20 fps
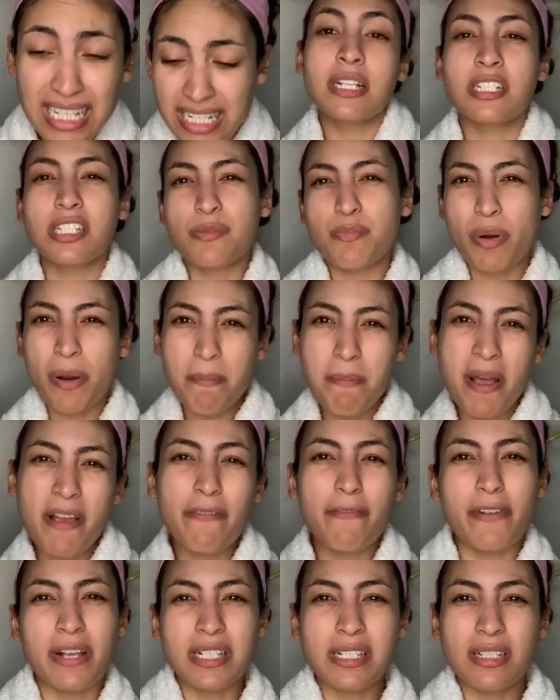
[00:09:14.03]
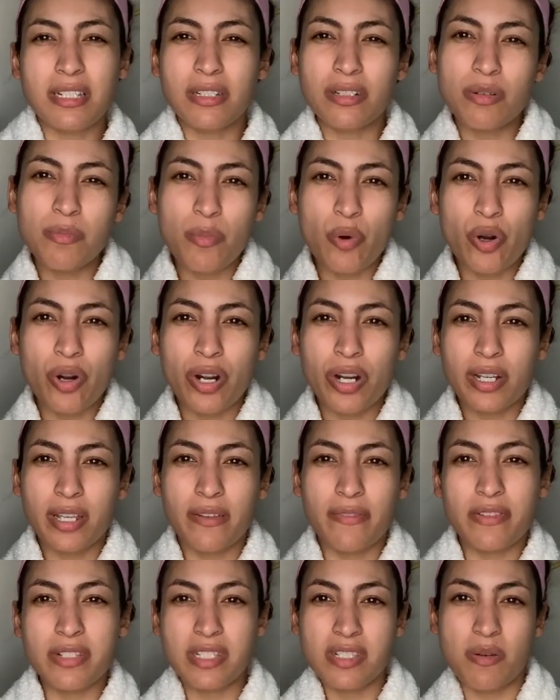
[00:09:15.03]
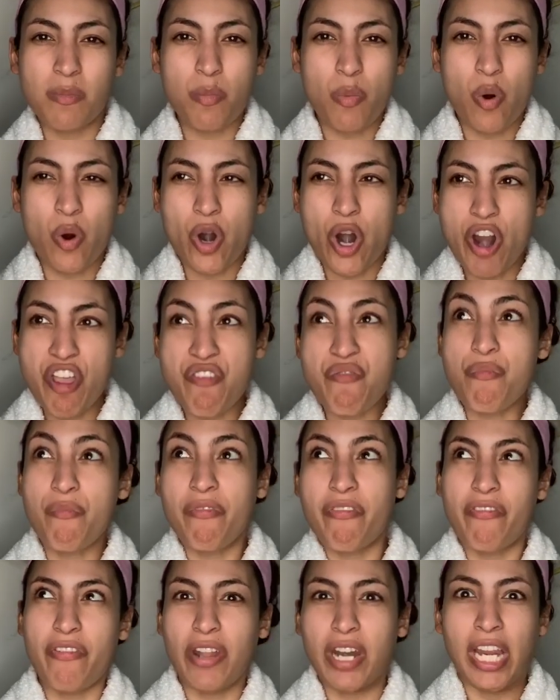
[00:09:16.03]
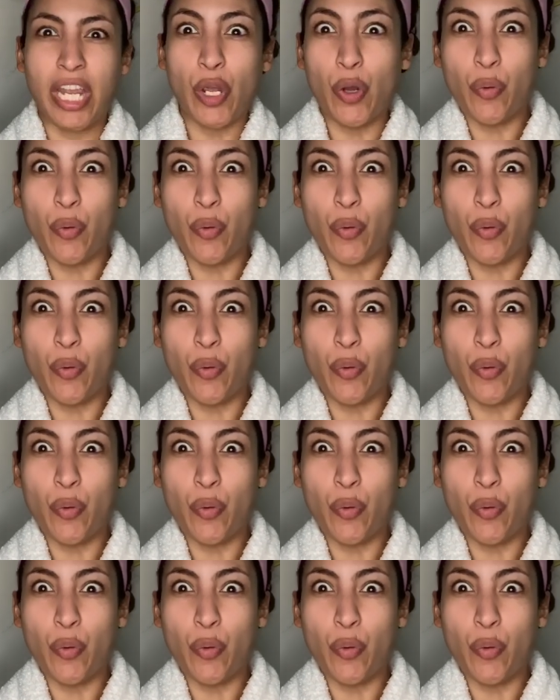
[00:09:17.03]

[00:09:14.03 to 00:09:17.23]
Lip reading: Just prep my face a little more, give it some more oomphity